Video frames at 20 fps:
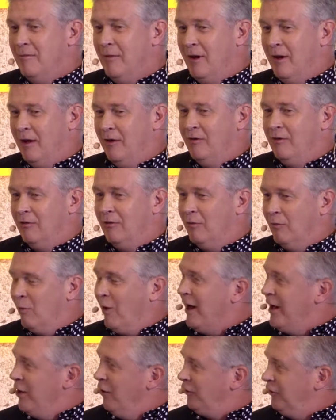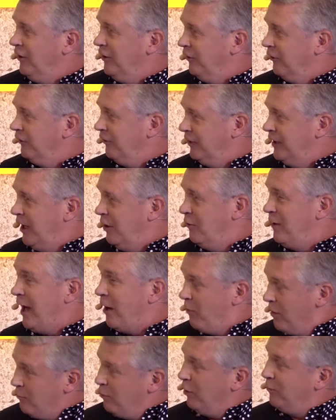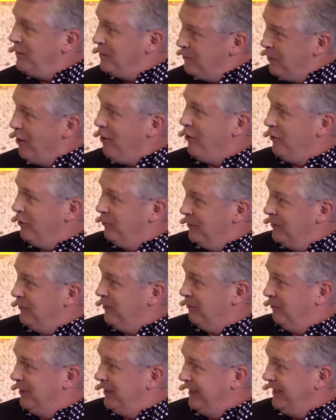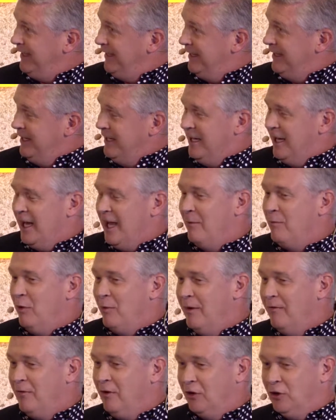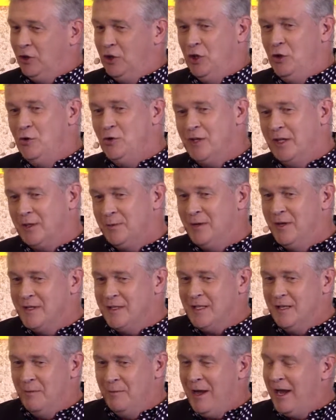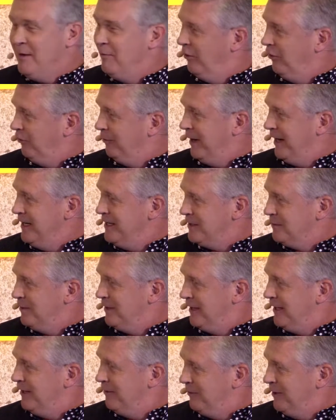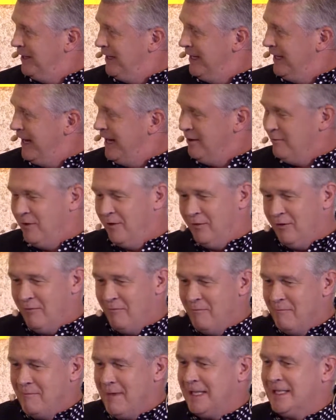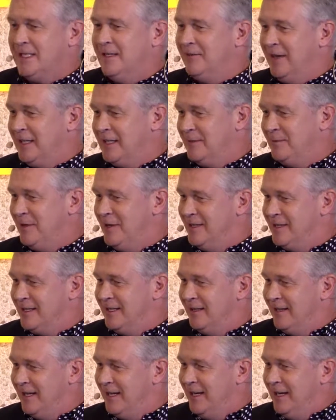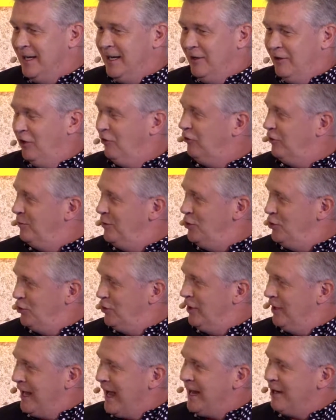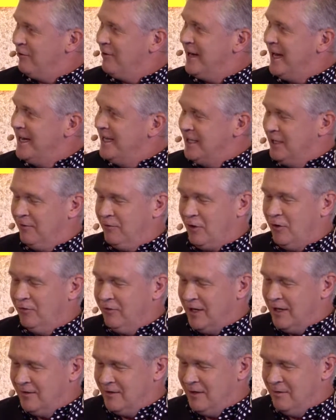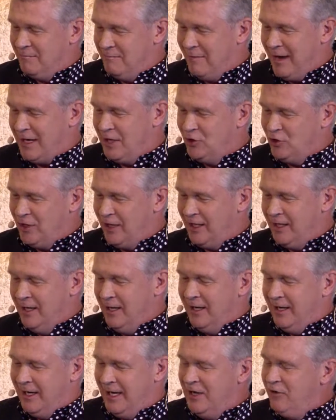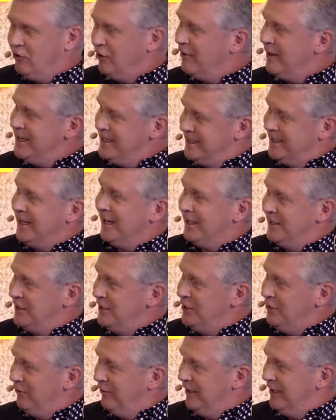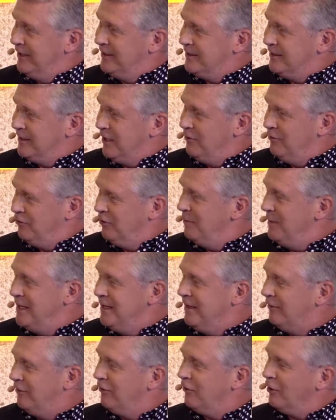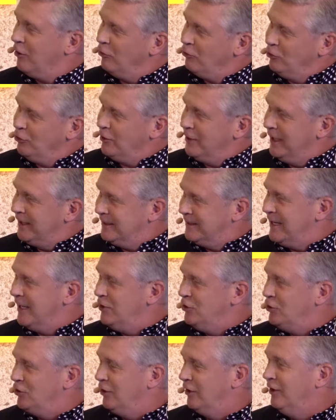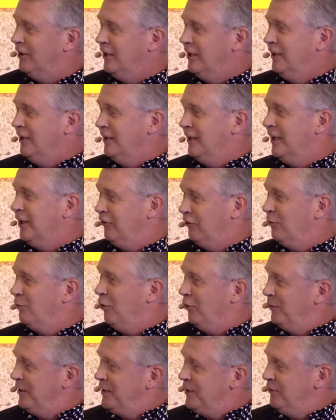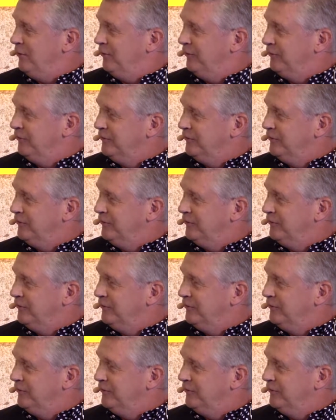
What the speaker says: And why not us? Now we'd probably partner with somebody, but we've got huge experience in the payment space with eNet. We've got massive experience in the distribution and aggregating of content and managing integrated itineraries. So to me, this is a logical extension to what we do.